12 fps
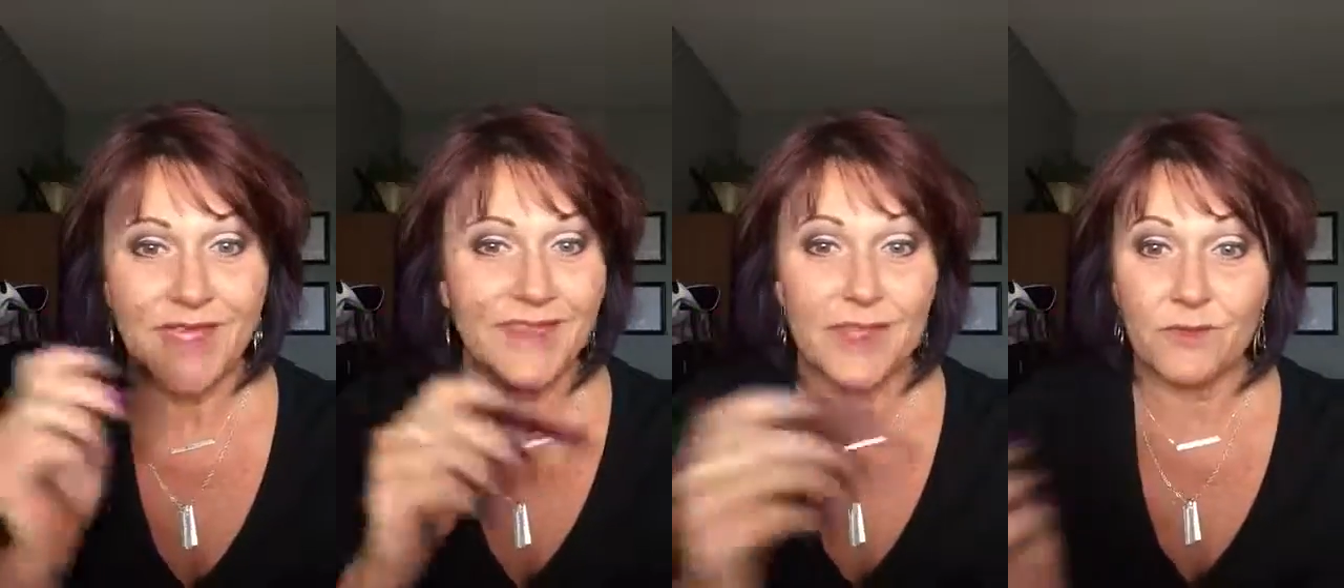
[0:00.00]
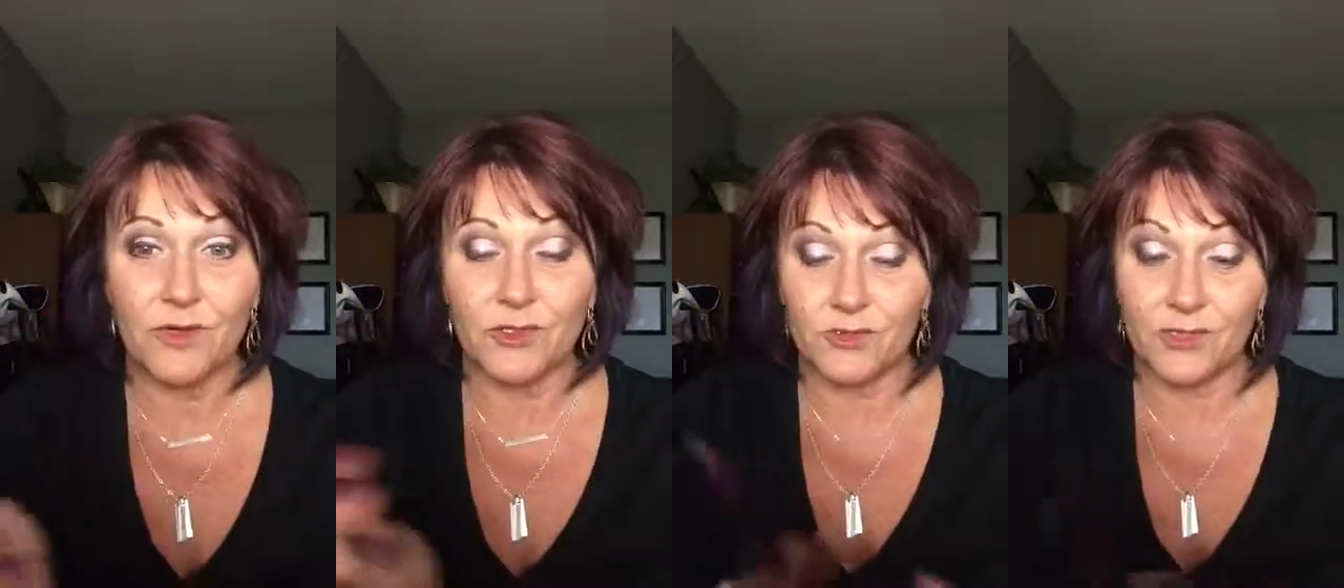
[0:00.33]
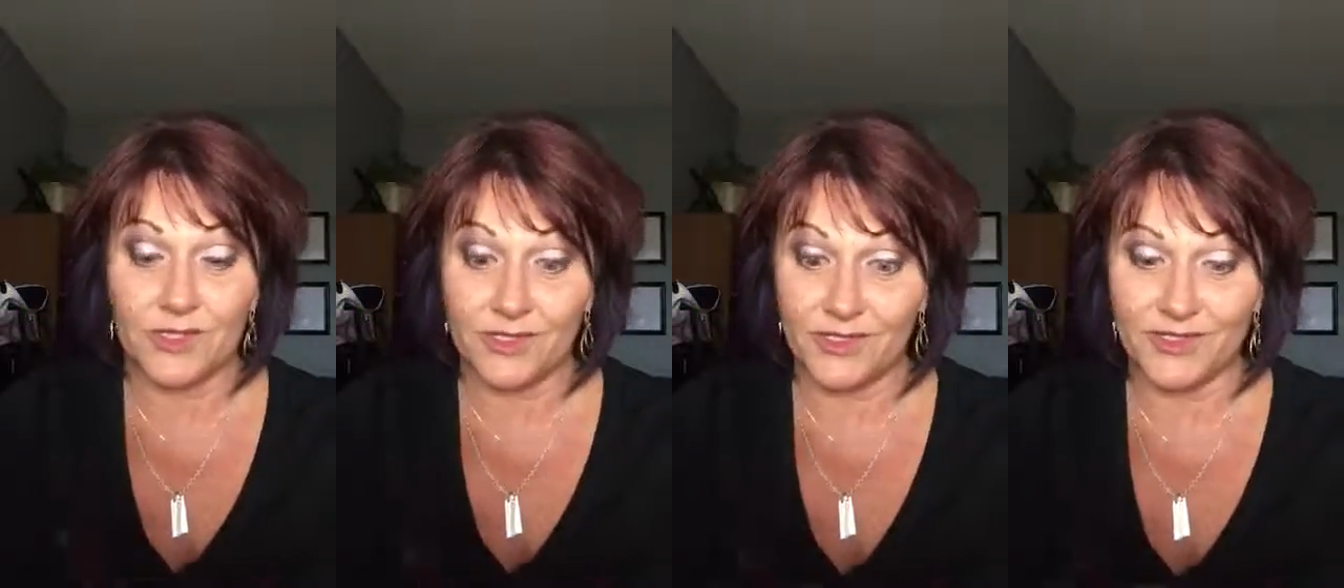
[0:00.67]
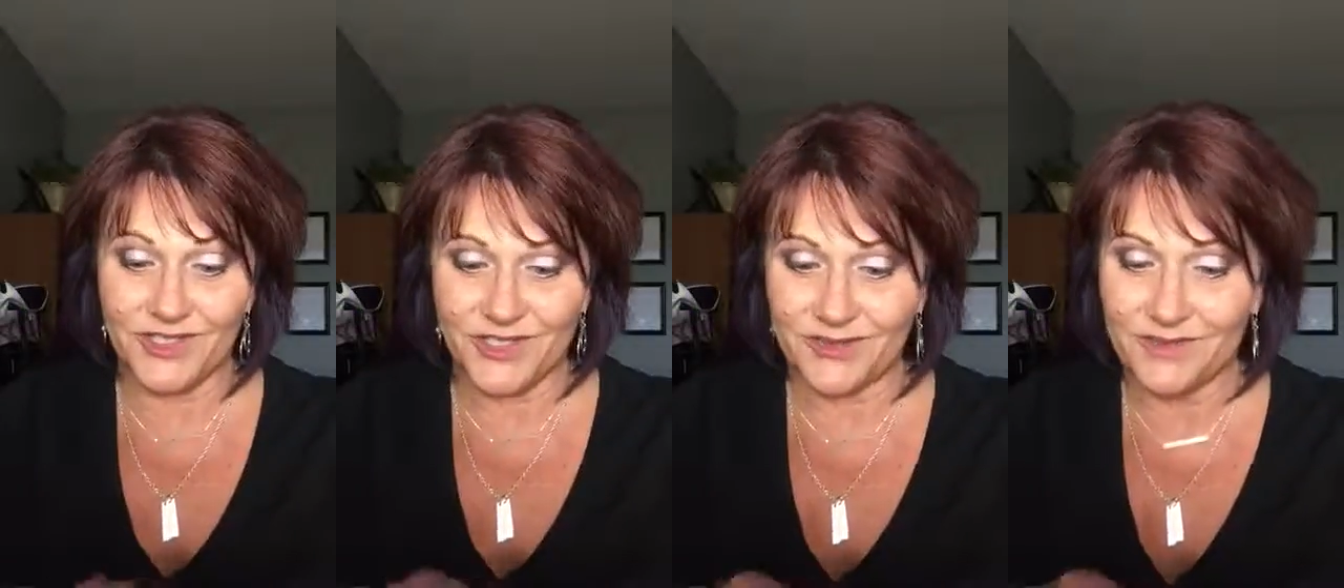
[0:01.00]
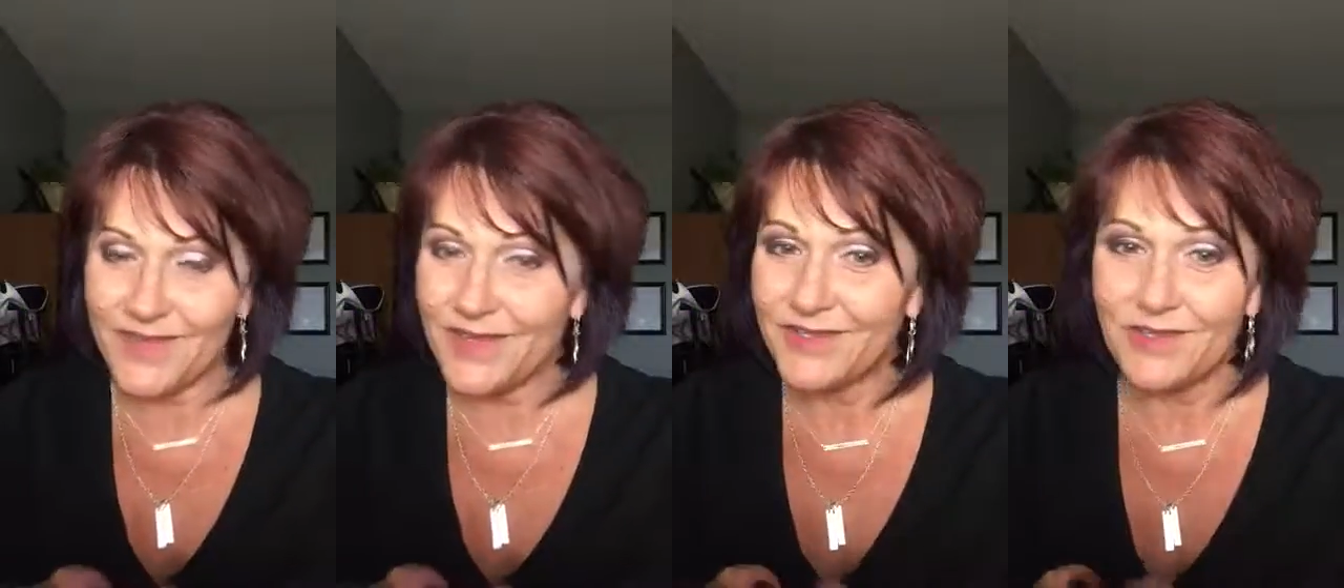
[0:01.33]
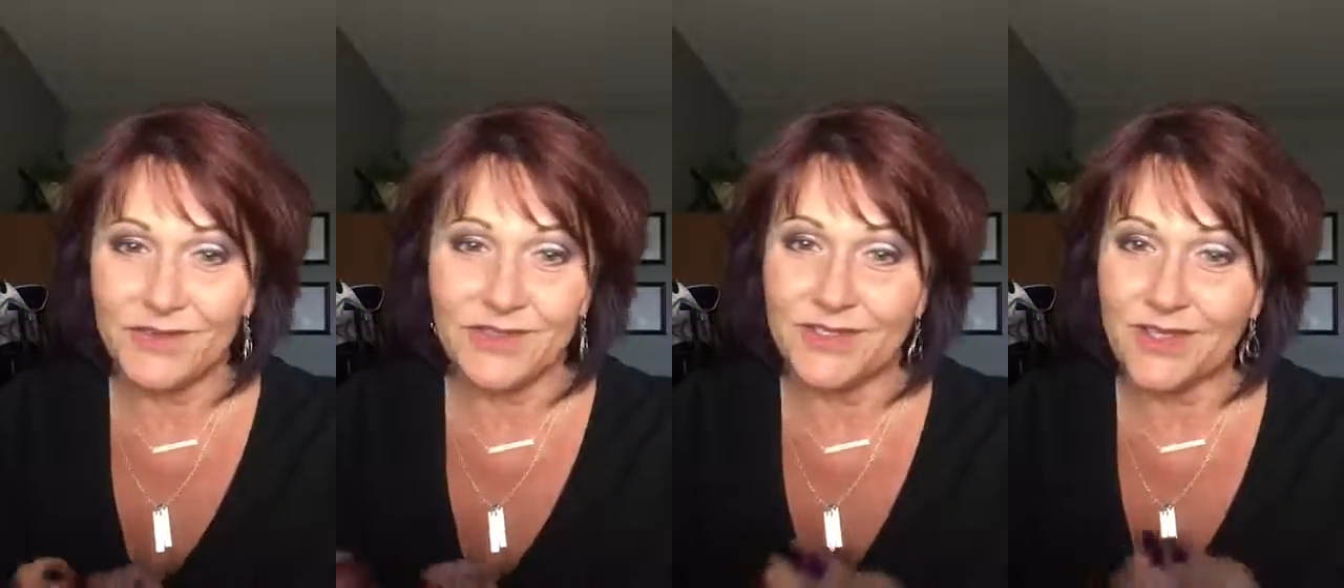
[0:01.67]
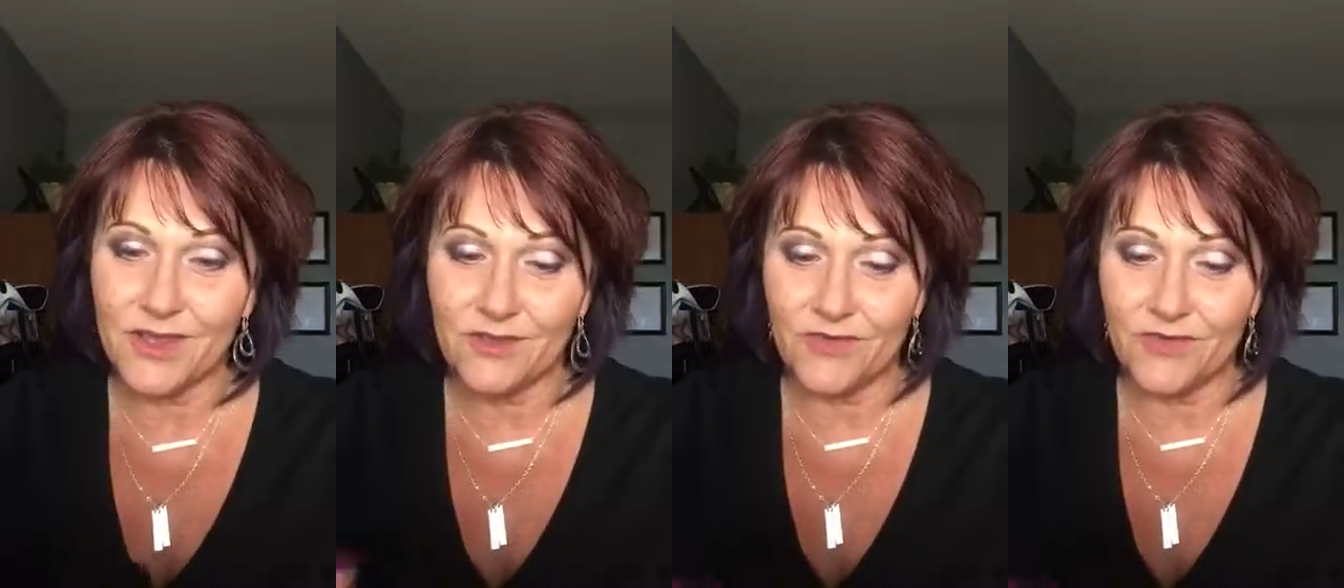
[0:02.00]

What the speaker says: and that worked really good too, so it's so